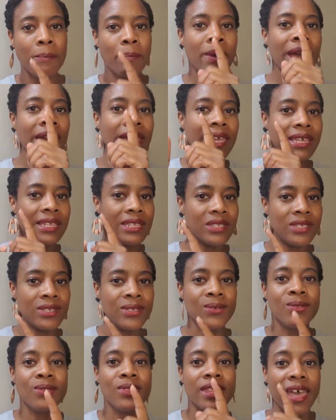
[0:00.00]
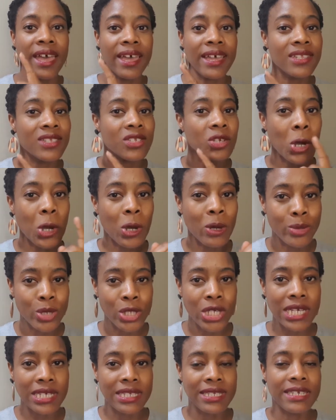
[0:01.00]
back into that
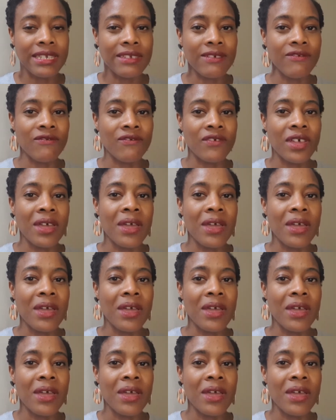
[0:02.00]
objective.